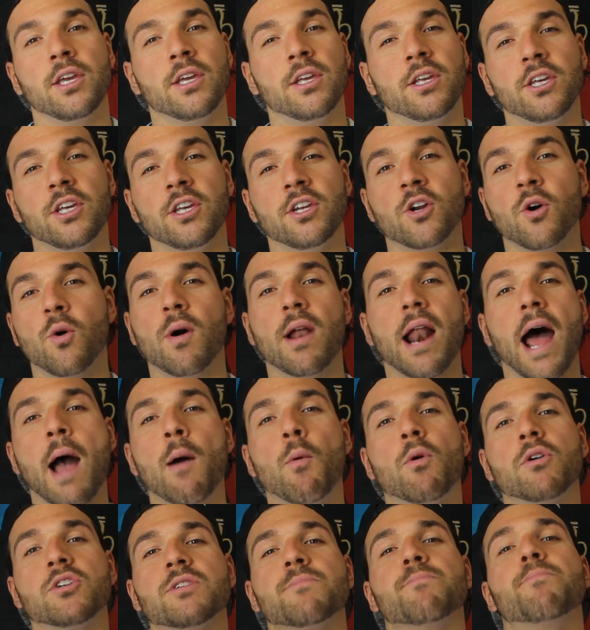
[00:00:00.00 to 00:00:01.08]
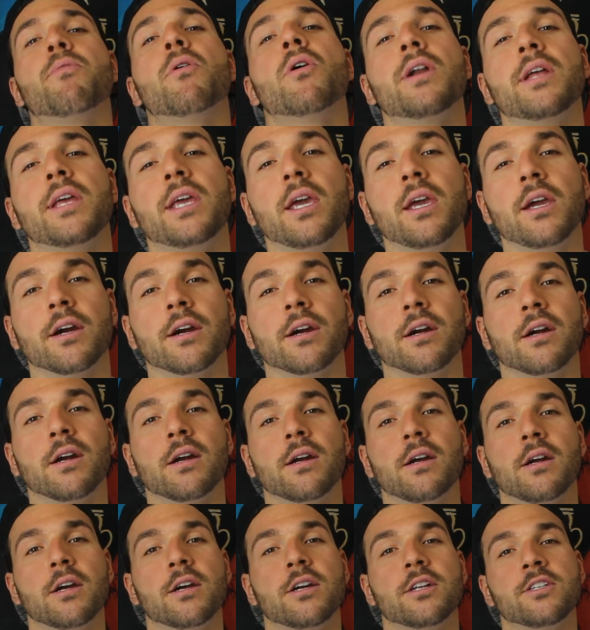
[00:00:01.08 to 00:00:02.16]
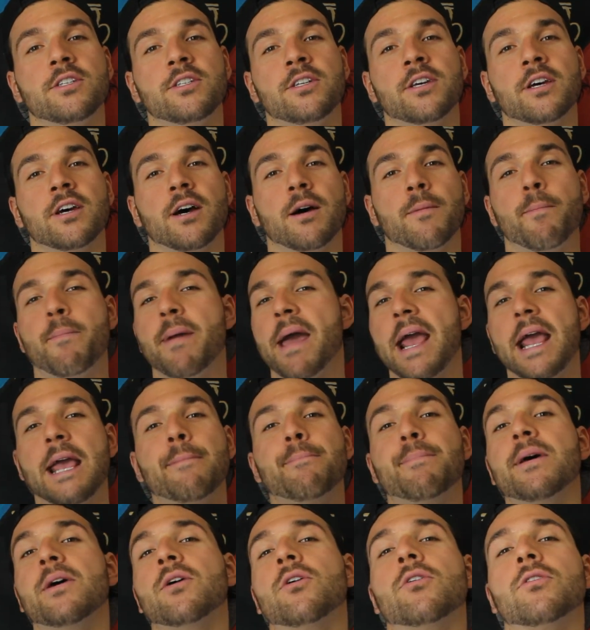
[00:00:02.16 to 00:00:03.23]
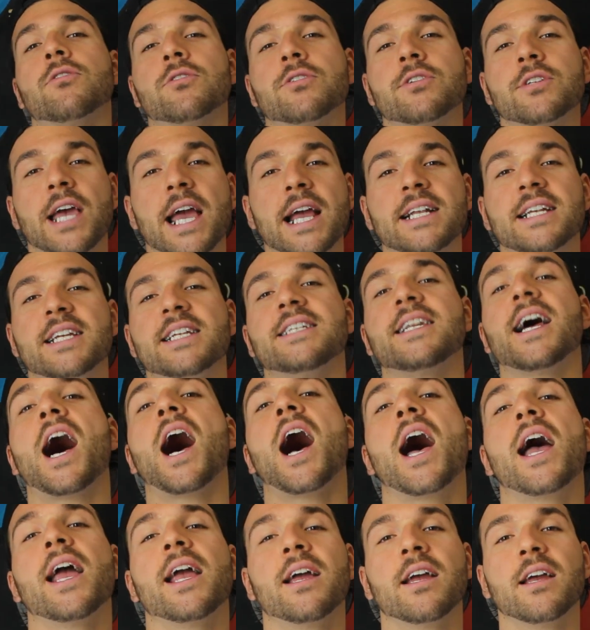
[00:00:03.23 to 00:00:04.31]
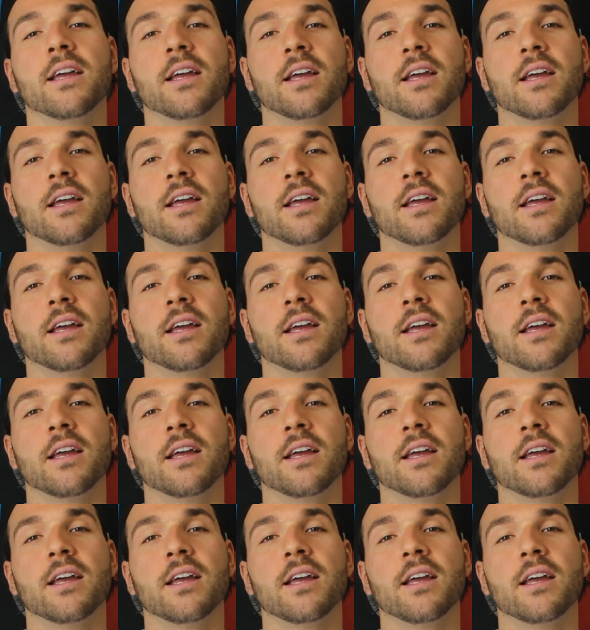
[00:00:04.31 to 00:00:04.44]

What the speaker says: I wasn't put here to pay bills and to die.